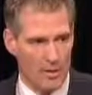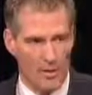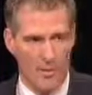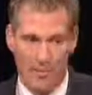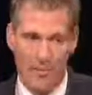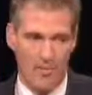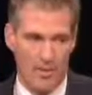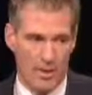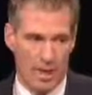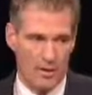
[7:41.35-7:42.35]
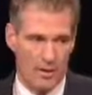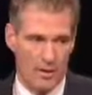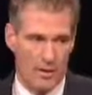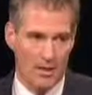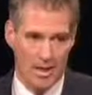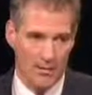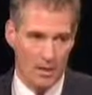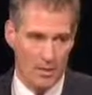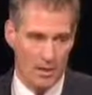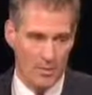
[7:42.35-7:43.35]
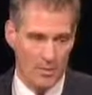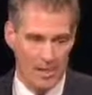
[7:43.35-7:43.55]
It's maybe protected government jobs,